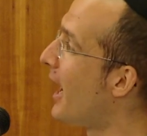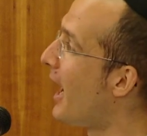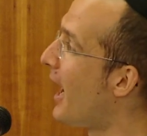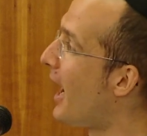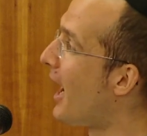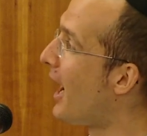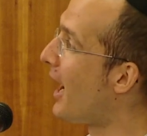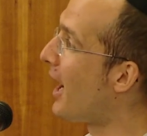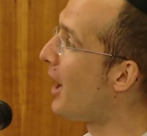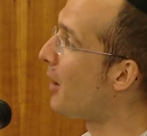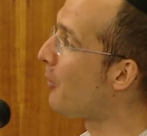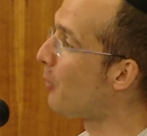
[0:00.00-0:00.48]

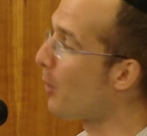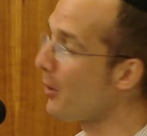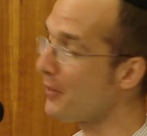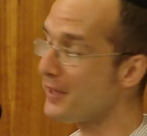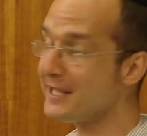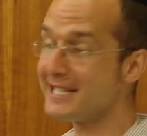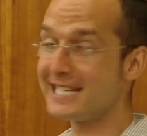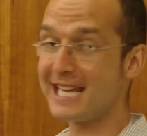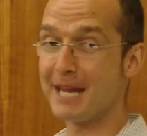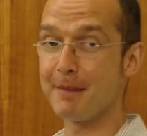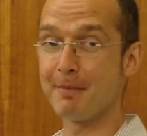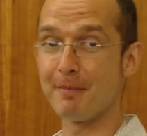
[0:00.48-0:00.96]
One
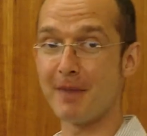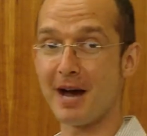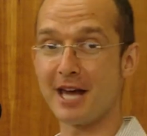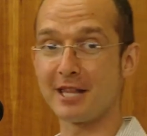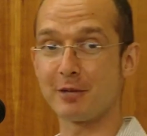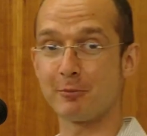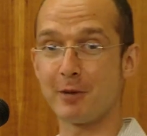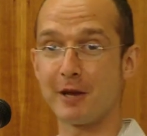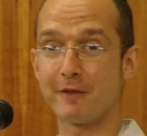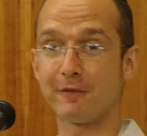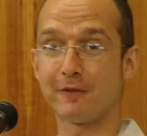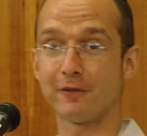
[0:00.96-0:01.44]
thing to keep in
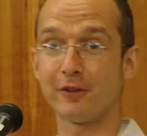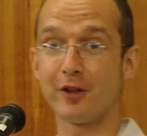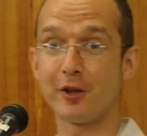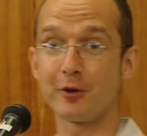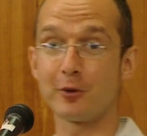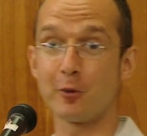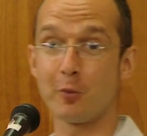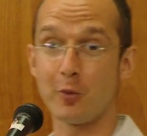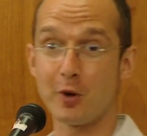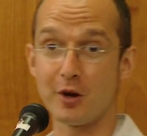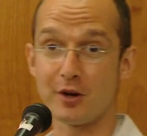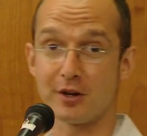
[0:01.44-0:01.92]
mind, the way
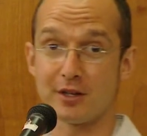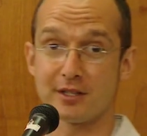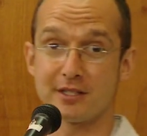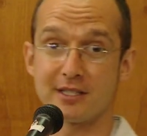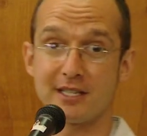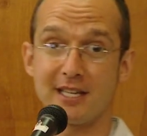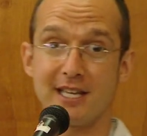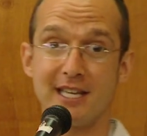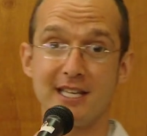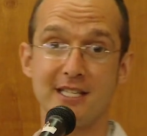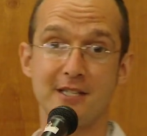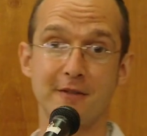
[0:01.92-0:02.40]
Flutter
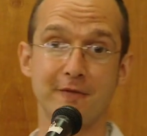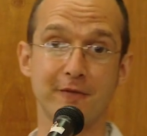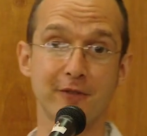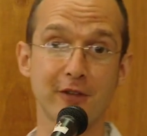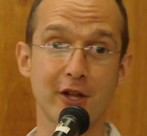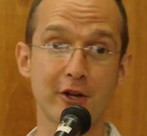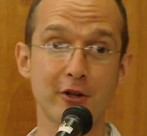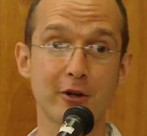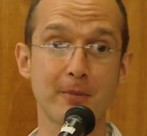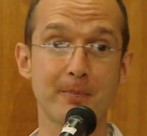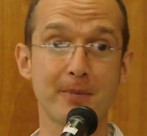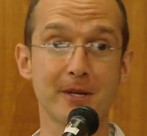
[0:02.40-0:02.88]
works is
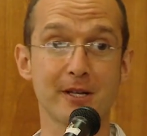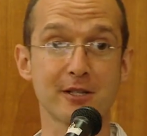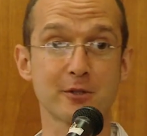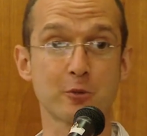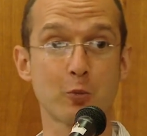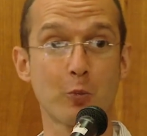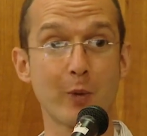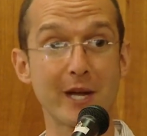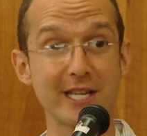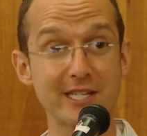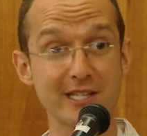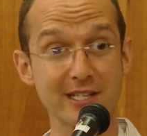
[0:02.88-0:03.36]
Flutter builds
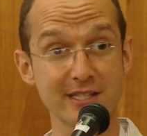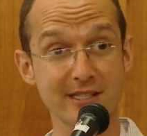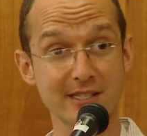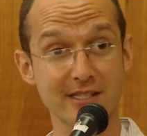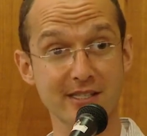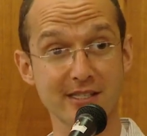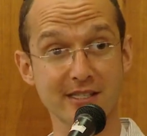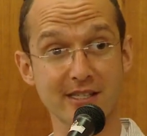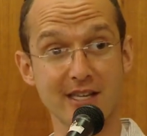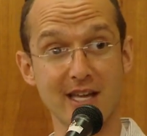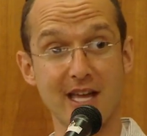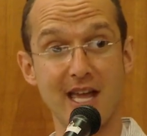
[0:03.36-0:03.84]

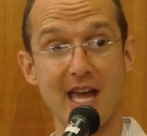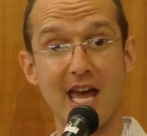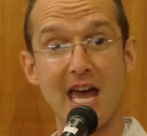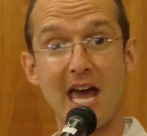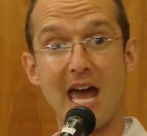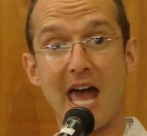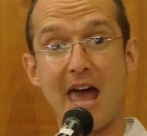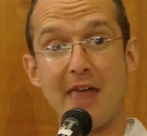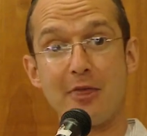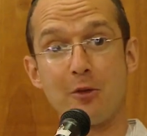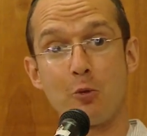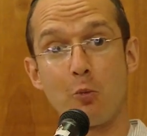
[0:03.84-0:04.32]
widgets,
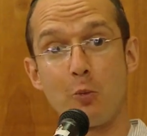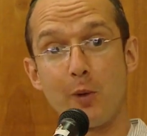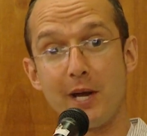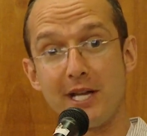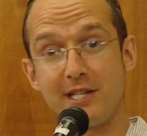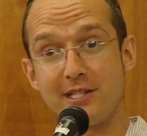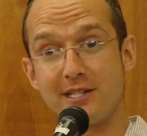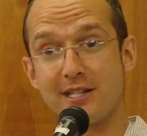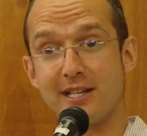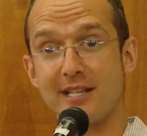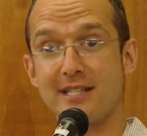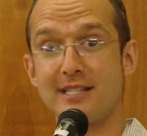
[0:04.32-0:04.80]
and the
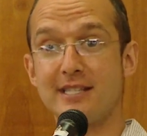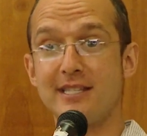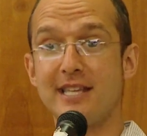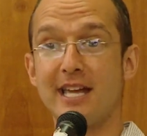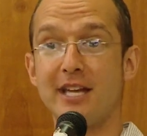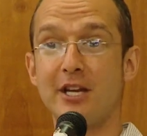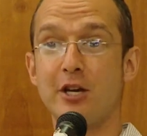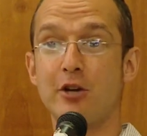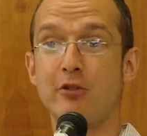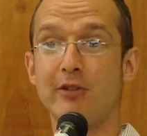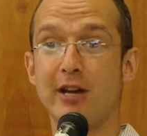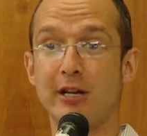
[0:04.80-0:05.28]
widgets
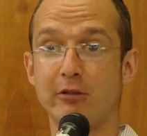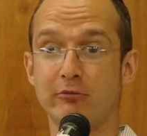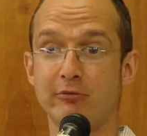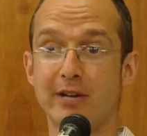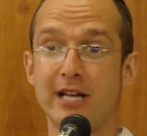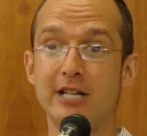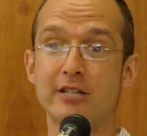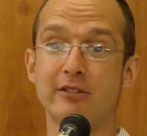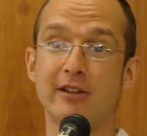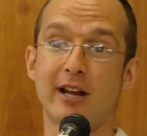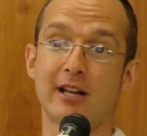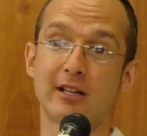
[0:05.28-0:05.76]
then create
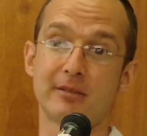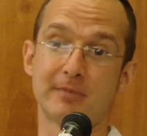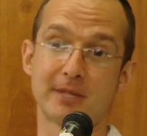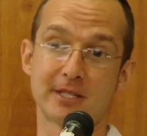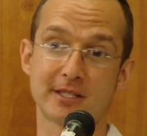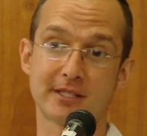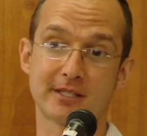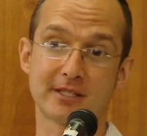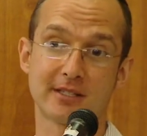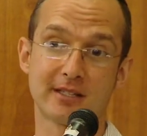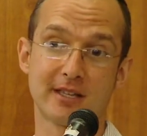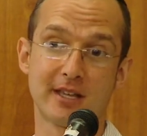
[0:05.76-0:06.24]
render
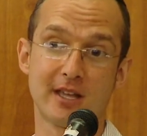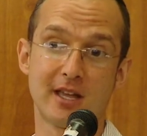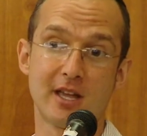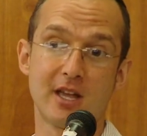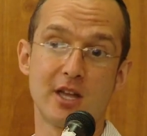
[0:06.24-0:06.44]
elements.